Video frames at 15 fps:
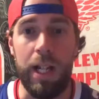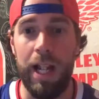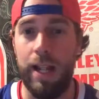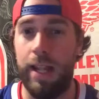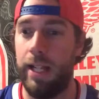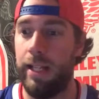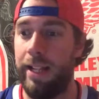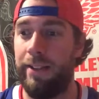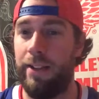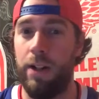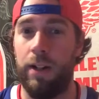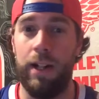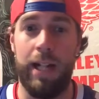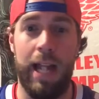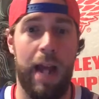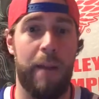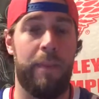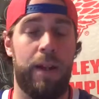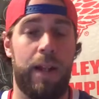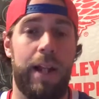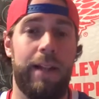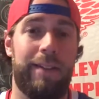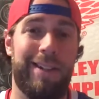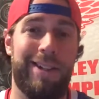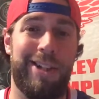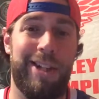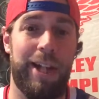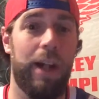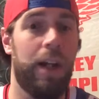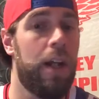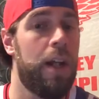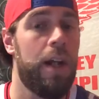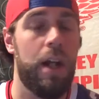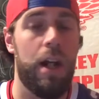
I think they still can capitalize this year